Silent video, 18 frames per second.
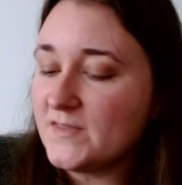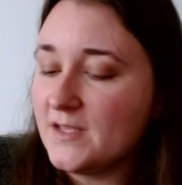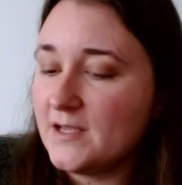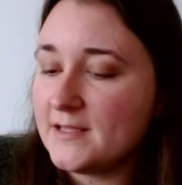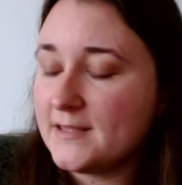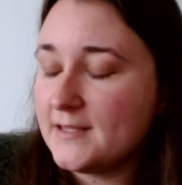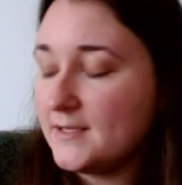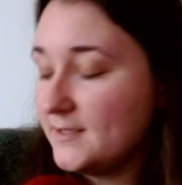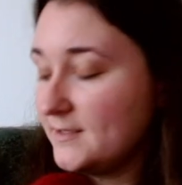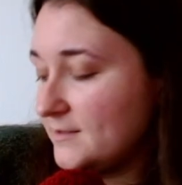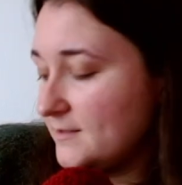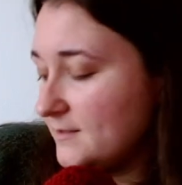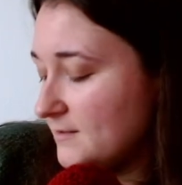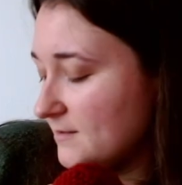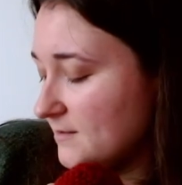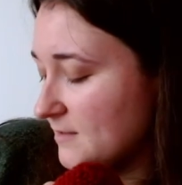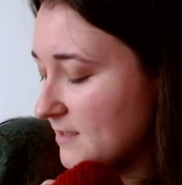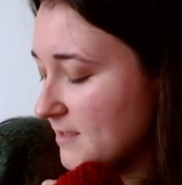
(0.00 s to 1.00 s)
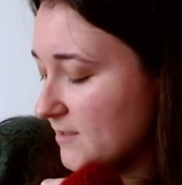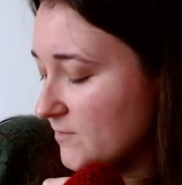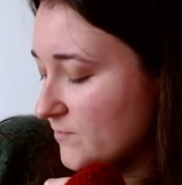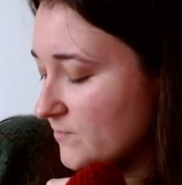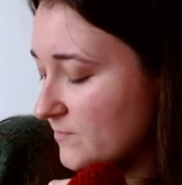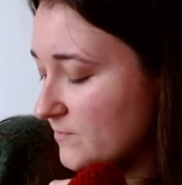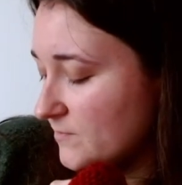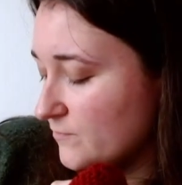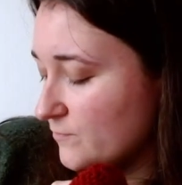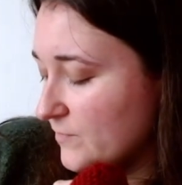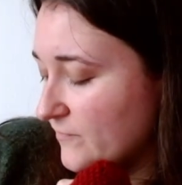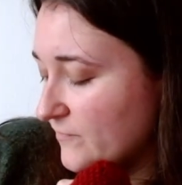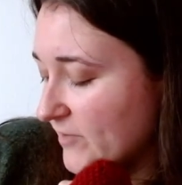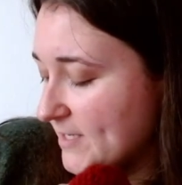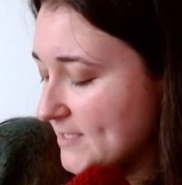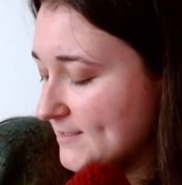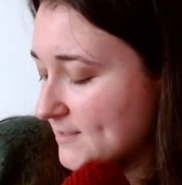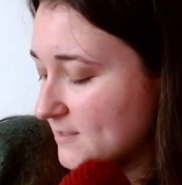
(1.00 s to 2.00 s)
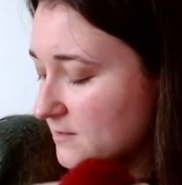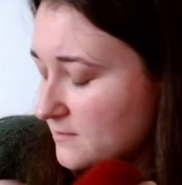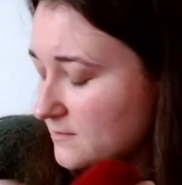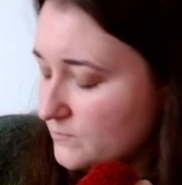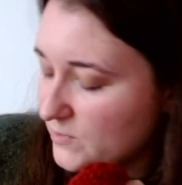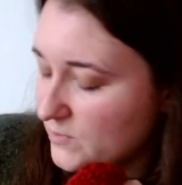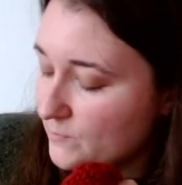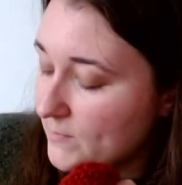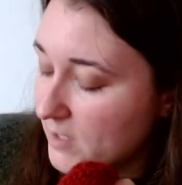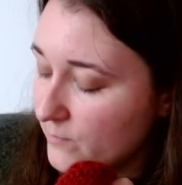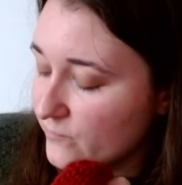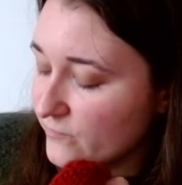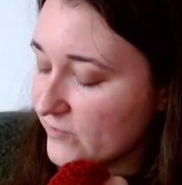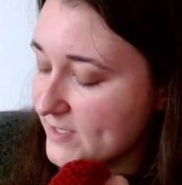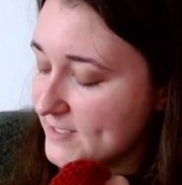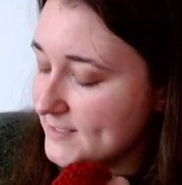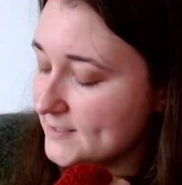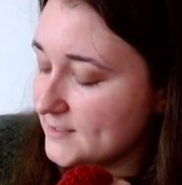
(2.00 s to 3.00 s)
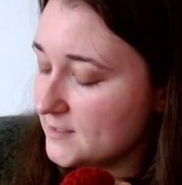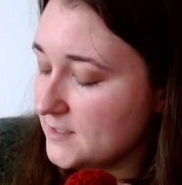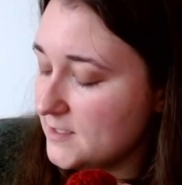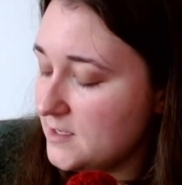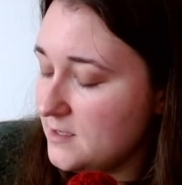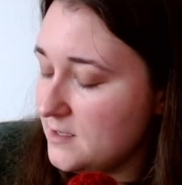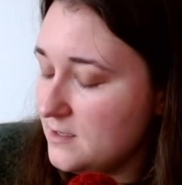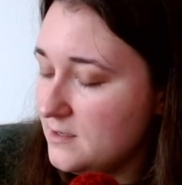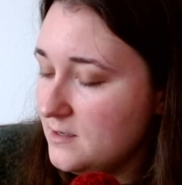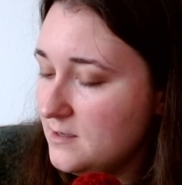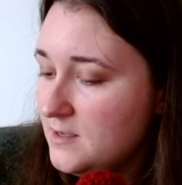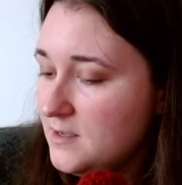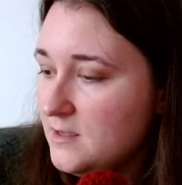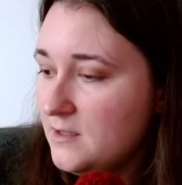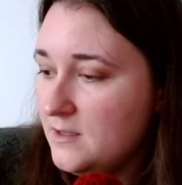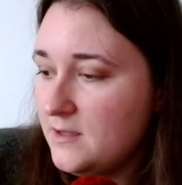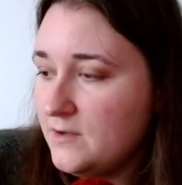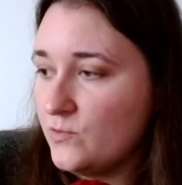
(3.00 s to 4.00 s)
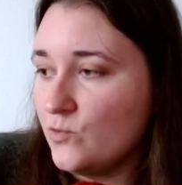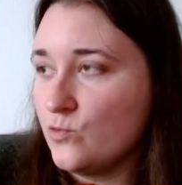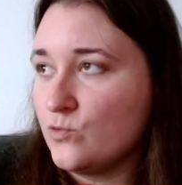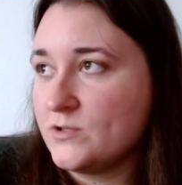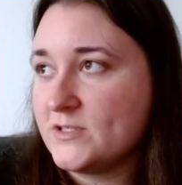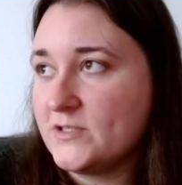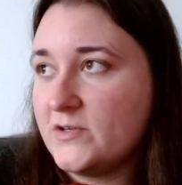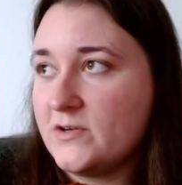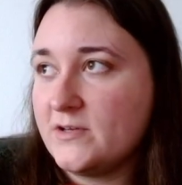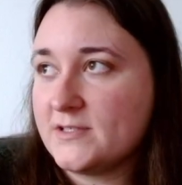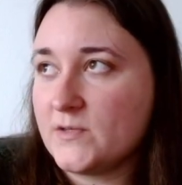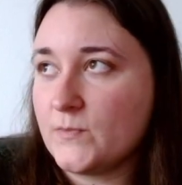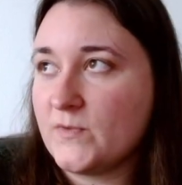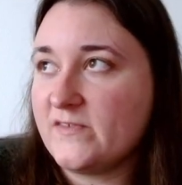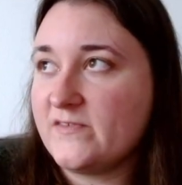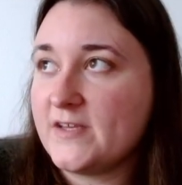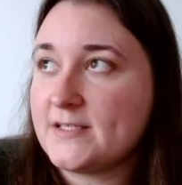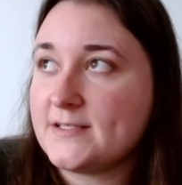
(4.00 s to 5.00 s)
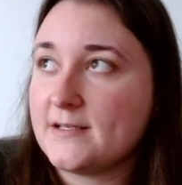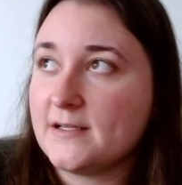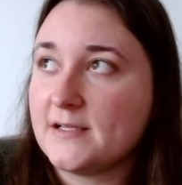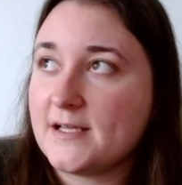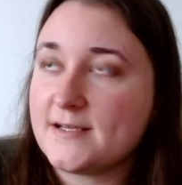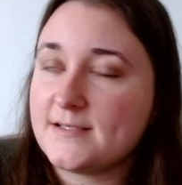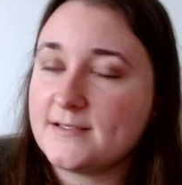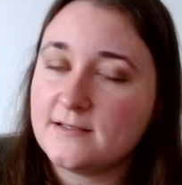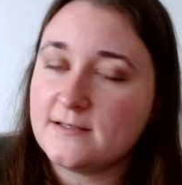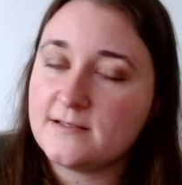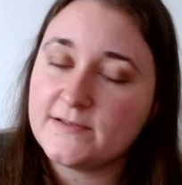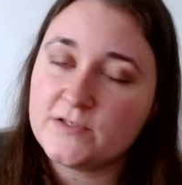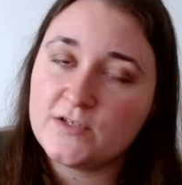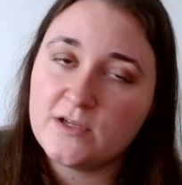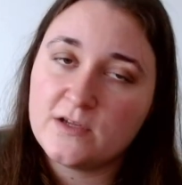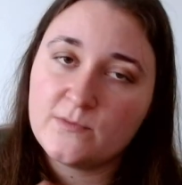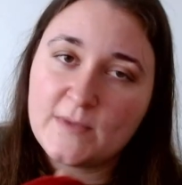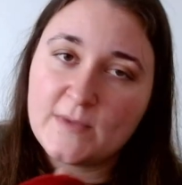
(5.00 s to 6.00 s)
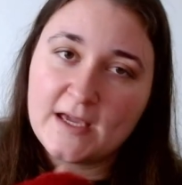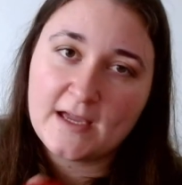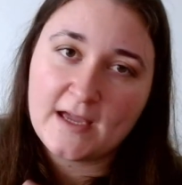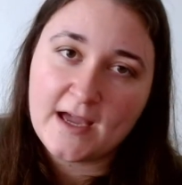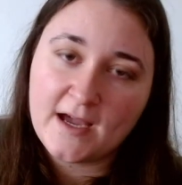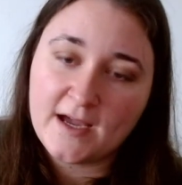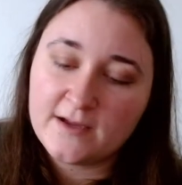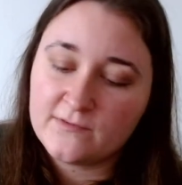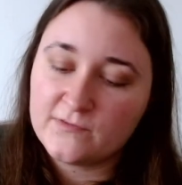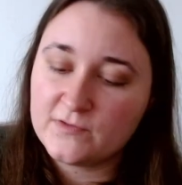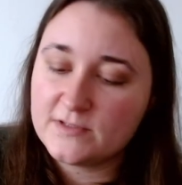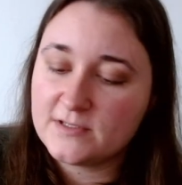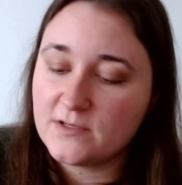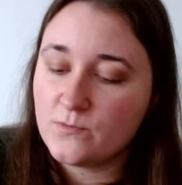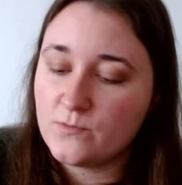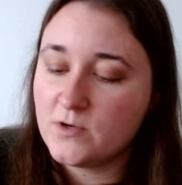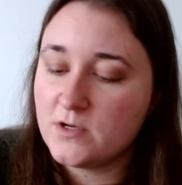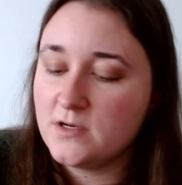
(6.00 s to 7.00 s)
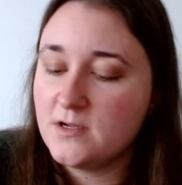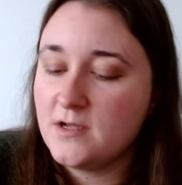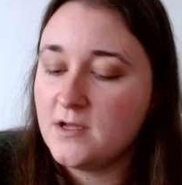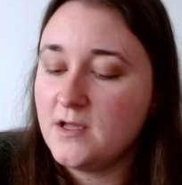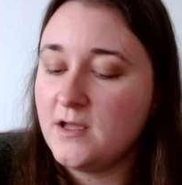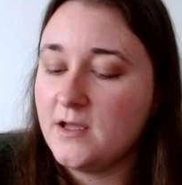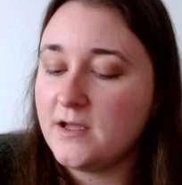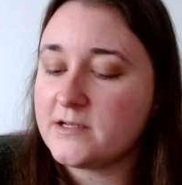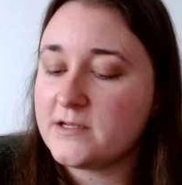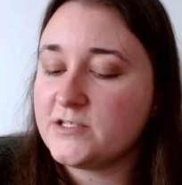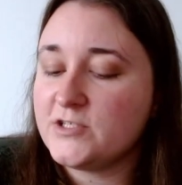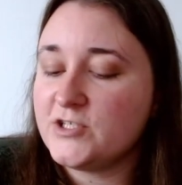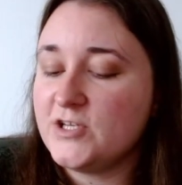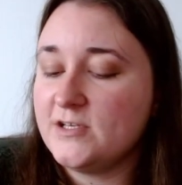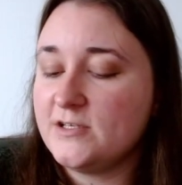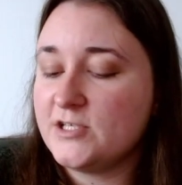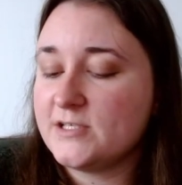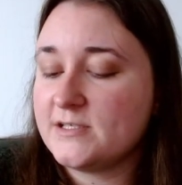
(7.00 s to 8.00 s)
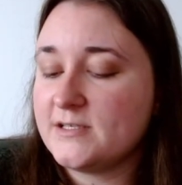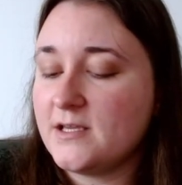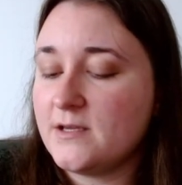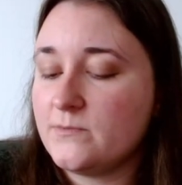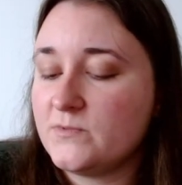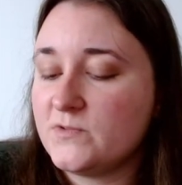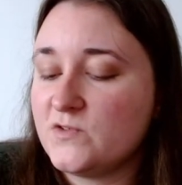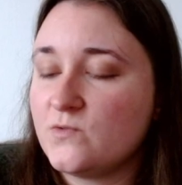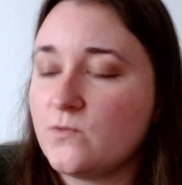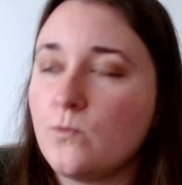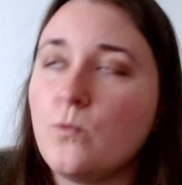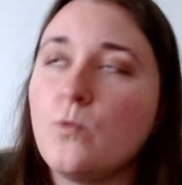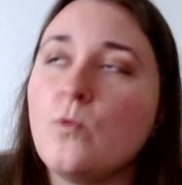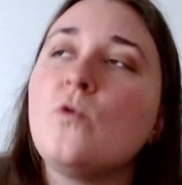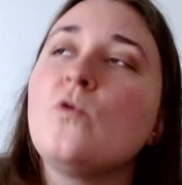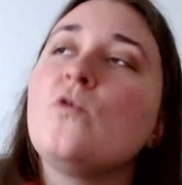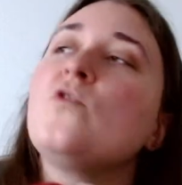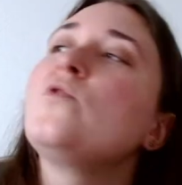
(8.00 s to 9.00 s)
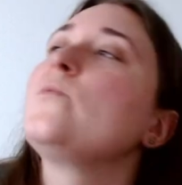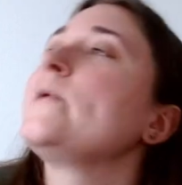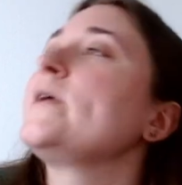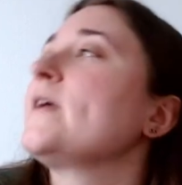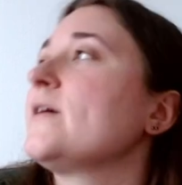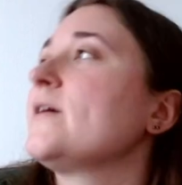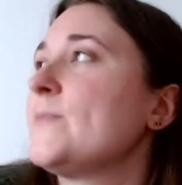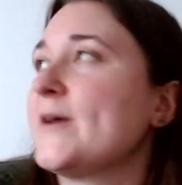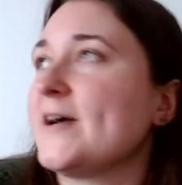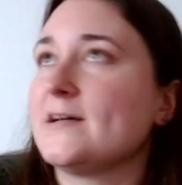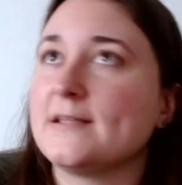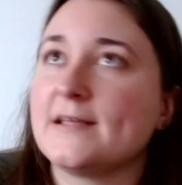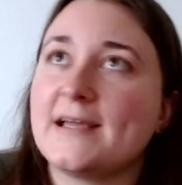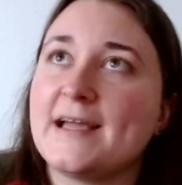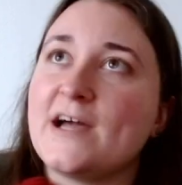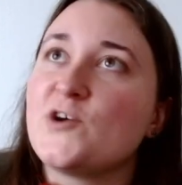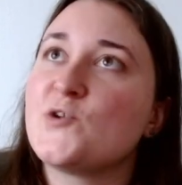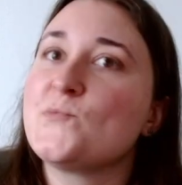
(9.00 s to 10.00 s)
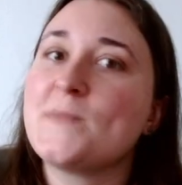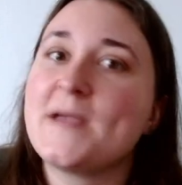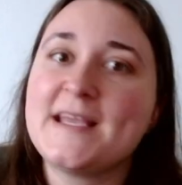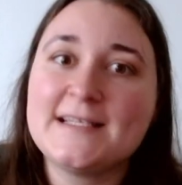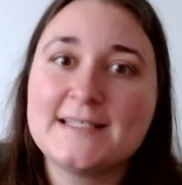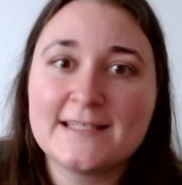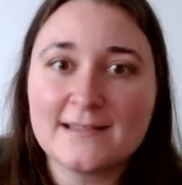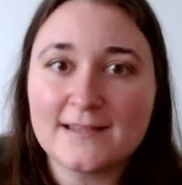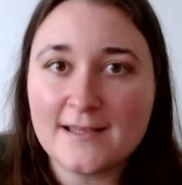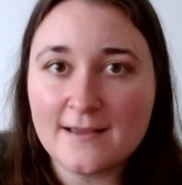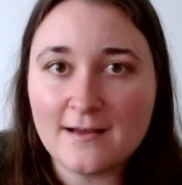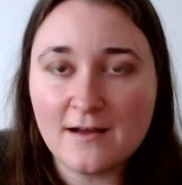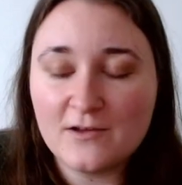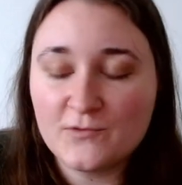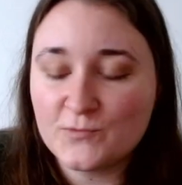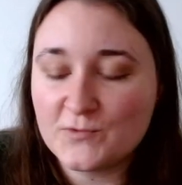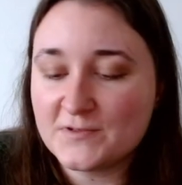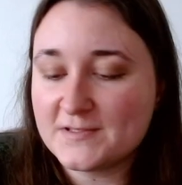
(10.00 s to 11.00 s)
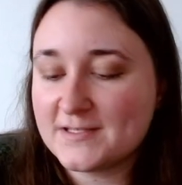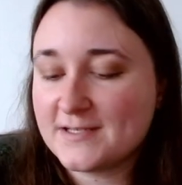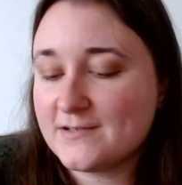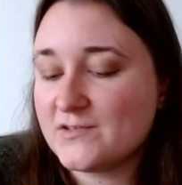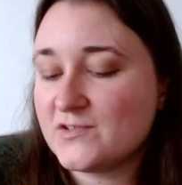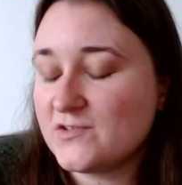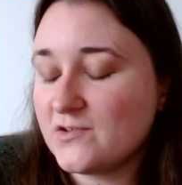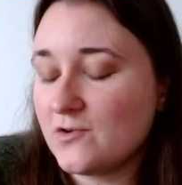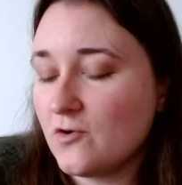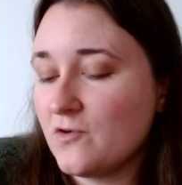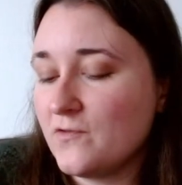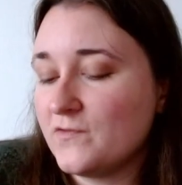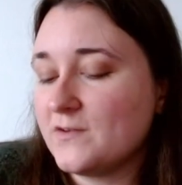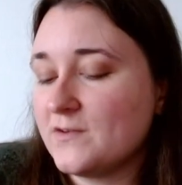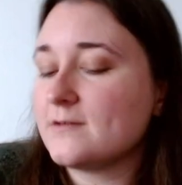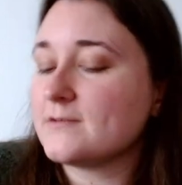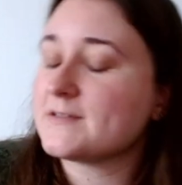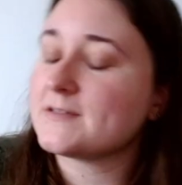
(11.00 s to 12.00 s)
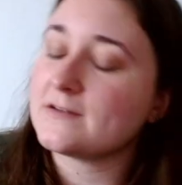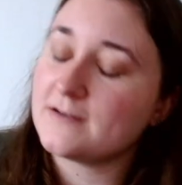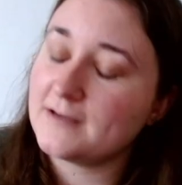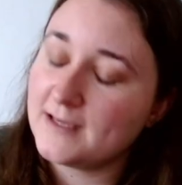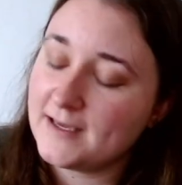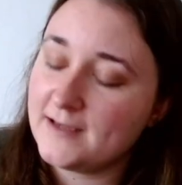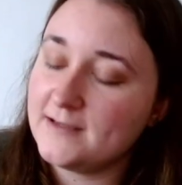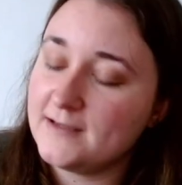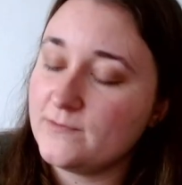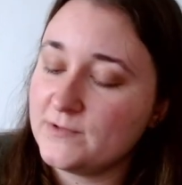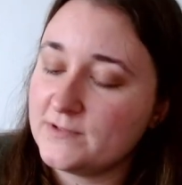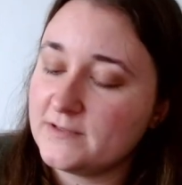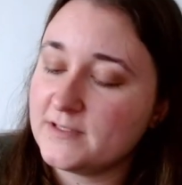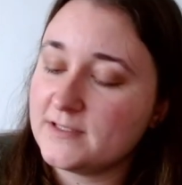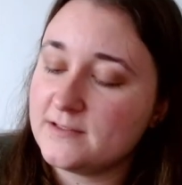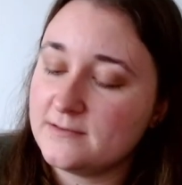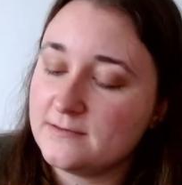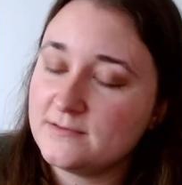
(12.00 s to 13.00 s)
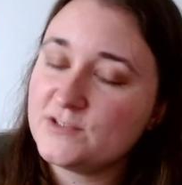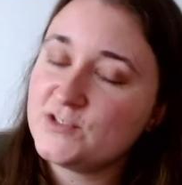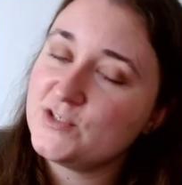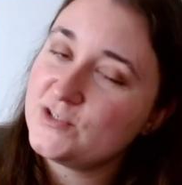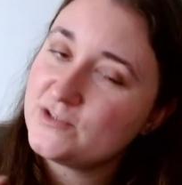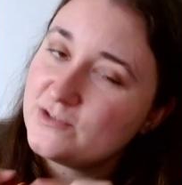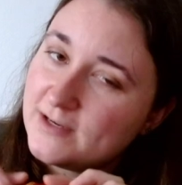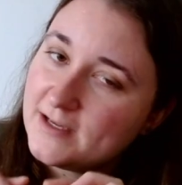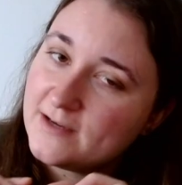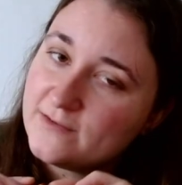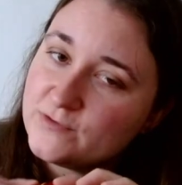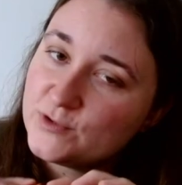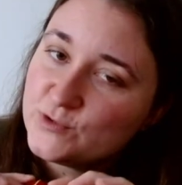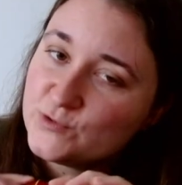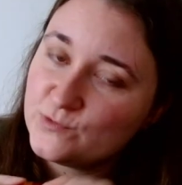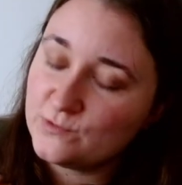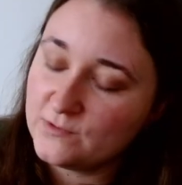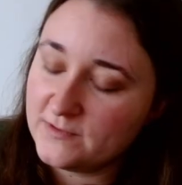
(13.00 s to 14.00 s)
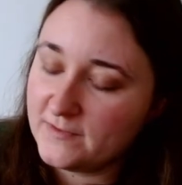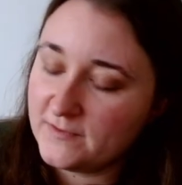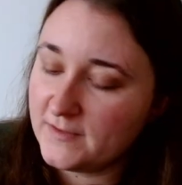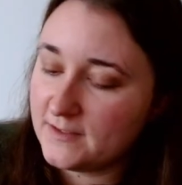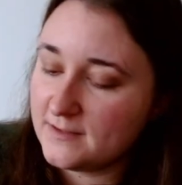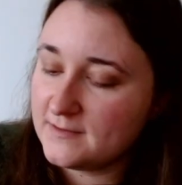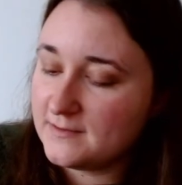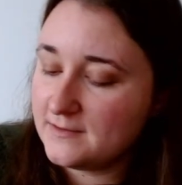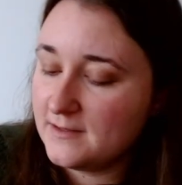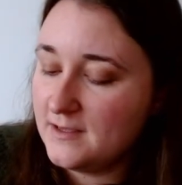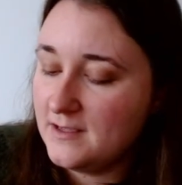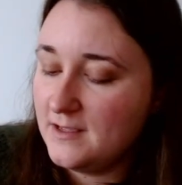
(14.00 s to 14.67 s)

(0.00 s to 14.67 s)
I think Mum recently ordered her some Arwetta Classic so she could make a hat for someone. And she just kept swarming about like how amazing the yarn was and how soft. And I was like, okay, well then she should have a shawl in this.